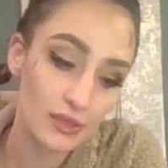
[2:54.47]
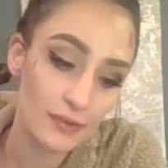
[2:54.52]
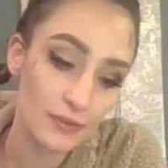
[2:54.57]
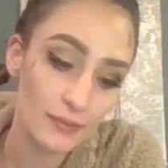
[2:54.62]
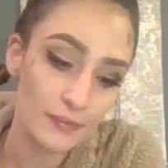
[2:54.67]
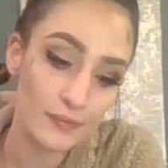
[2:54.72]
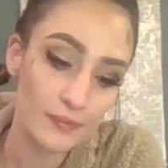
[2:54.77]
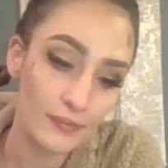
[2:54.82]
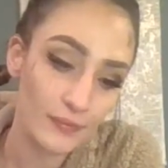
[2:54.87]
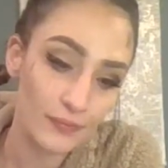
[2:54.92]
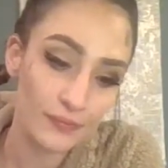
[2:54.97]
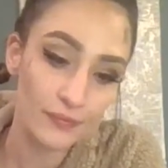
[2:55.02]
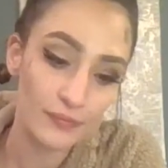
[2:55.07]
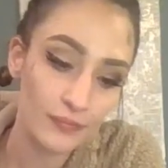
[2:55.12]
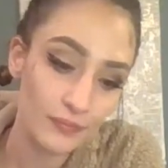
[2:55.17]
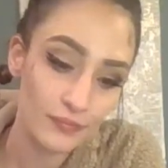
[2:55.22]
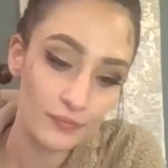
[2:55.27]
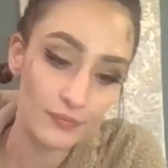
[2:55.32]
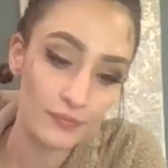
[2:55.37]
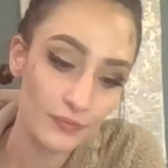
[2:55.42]
Mm.
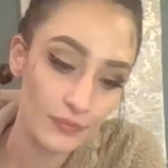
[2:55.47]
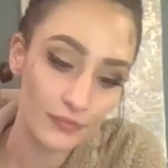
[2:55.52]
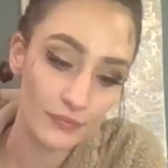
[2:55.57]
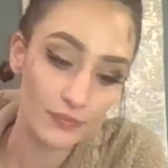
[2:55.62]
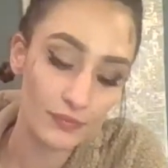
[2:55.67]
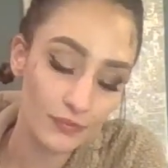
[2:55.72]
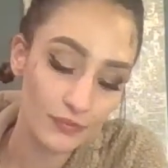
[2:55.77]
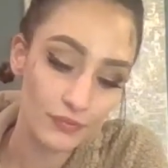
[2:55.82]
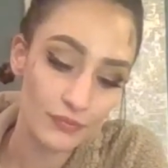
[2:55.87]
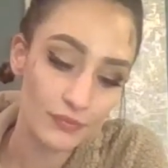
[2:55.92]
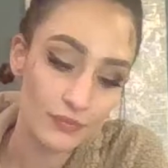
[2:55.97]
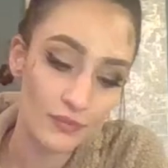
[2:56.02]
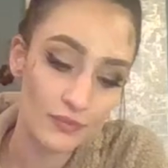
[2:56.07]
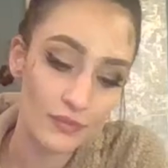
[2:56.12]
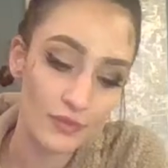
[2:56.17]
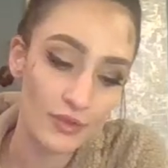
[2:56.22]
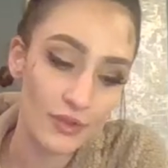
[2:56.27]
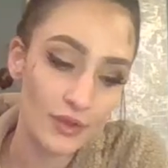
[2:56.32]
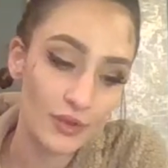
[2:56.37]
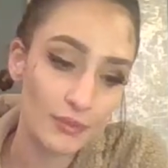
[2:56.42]

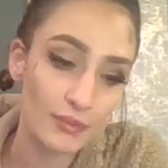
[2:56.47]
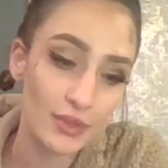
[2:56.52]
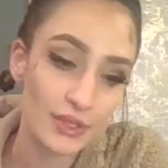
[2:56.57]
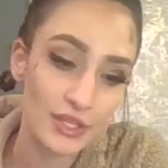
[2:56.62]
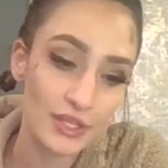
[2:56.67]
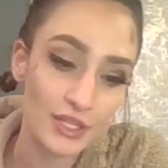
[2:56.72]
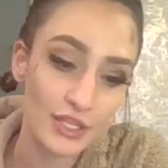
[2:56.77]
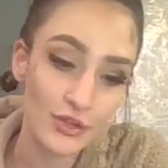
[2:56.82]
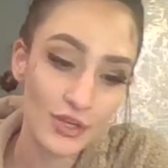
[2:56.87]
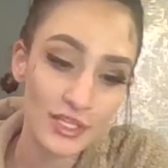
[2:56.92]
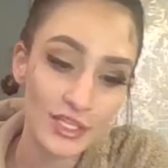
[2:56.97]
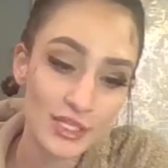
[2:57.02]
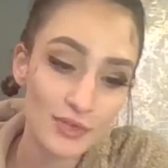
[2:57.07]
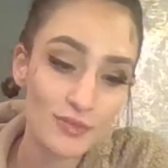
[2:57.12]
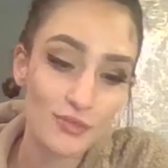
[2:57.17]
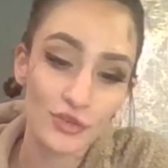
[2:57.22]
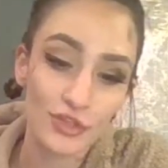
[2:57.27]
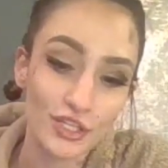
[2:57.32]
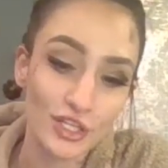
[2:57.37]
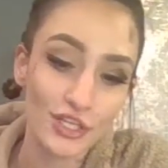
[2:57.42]
But you got some
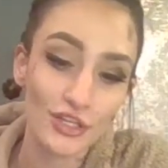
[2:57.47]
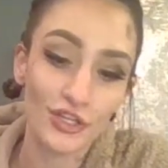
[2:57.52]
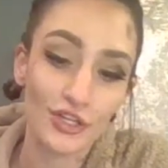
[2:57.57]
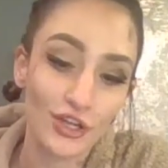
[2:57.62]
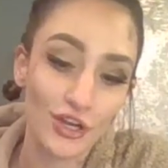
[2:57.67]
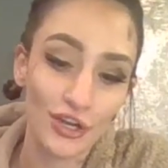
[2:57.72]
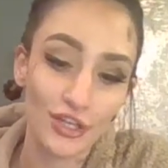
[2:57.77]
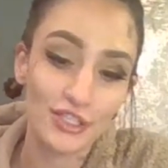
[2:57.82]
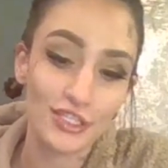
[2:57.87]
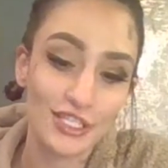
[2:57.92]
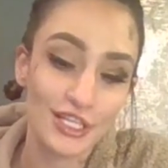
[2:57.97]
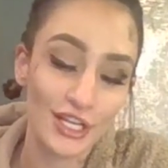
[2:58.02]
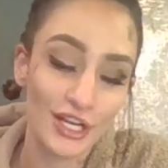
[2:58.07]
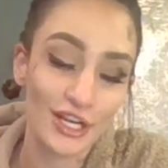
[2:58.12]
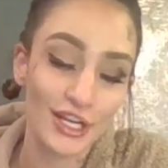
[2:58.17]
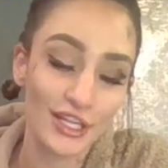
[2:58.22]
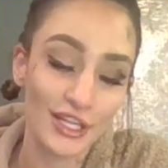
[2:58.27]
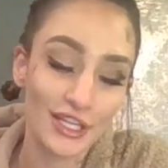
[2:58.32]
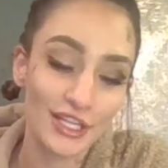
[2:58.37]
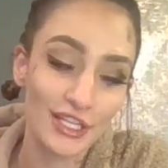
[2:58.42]
really good cards
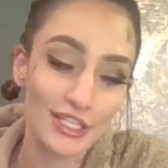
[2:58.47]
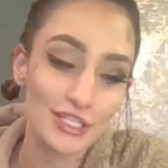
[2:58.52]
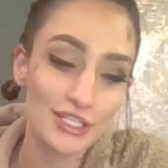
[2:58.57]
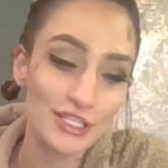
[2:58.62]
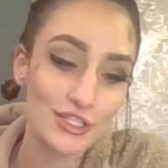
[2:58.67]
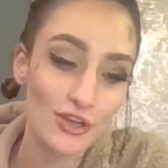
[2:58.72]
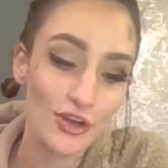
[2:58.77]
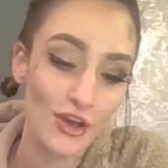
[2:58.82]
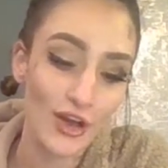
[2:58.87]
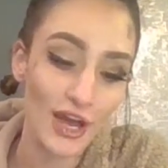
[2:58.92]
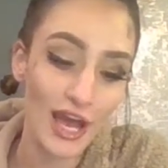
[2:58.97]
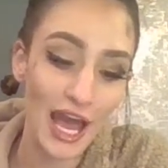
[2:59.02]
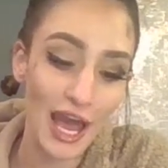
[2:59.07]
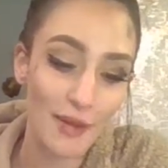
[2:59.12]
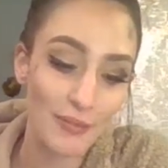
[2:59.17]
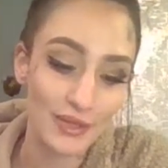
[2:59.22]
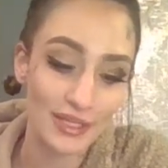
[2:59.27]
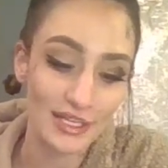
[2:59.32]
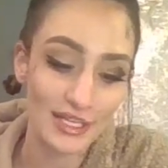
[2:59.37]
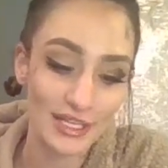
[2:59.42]
here. This is all
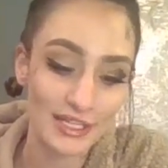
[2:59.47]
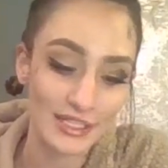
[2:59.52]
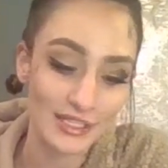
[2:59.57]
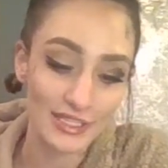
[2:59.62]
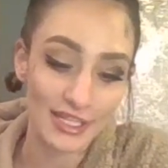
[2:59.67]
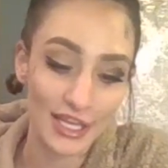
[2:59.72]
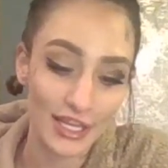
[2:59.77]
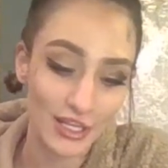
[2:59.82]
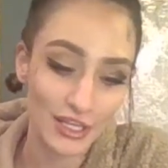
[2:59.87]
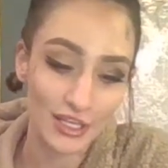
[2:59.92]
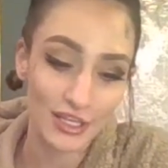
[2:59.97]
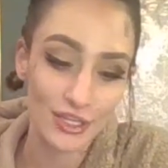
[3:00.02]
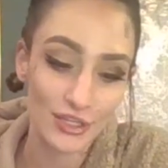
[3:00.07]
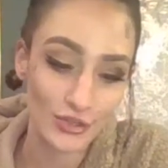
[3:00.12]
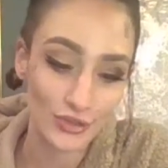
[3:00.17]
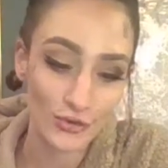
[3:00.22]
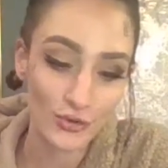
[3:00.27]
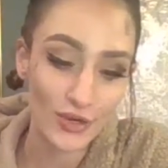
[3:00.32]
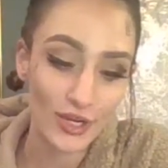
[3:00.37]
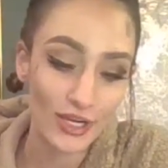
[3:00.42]
happiness. Like,
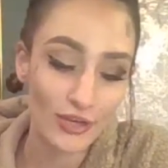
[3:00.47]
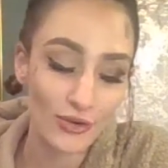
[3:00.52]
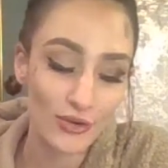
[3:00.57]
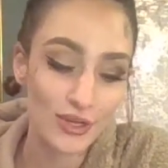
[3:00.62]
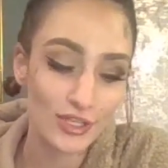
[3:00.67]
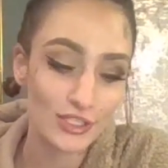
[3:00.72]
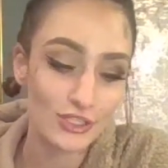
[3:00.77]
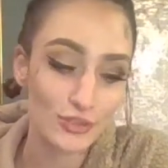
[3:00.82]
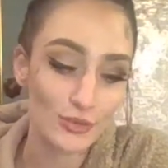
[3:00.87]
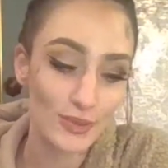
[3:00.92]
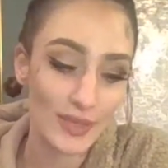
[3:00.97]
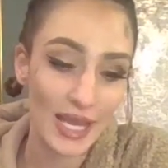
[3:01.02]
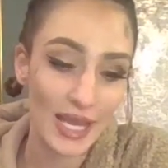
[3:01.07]
you are going to be